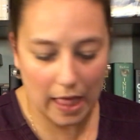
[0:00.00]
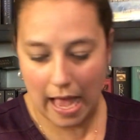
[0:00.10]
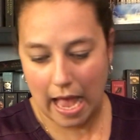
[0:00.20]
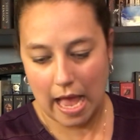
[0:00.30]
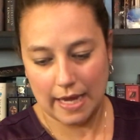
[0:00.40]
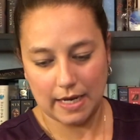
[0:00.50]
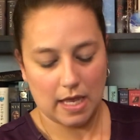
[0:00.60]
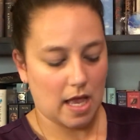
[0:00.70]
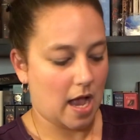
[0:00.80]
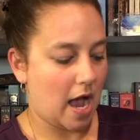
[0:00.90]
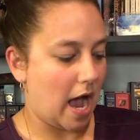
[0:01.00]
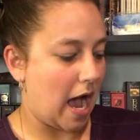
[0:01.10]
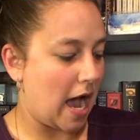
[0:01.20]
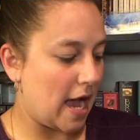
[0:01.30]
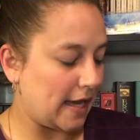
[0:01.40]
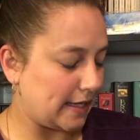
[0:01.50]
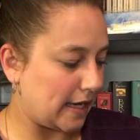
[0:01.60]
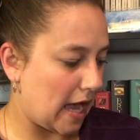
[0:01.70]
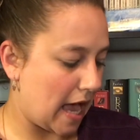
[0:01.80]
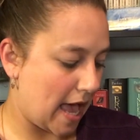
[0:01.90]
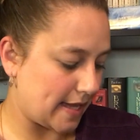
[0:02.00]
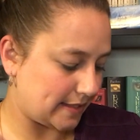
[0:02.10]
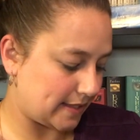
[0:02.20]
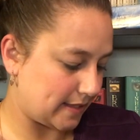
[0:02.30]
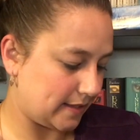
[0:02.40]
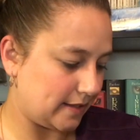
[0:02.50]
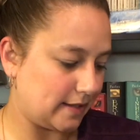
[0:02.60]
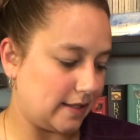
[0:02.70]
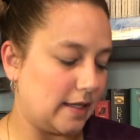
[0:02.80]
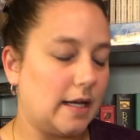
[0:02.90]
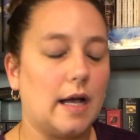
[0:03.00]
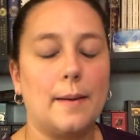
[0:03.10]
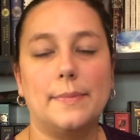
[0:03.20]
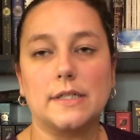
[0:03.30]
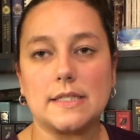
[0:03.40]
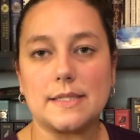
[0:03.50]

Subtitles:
glad I got a book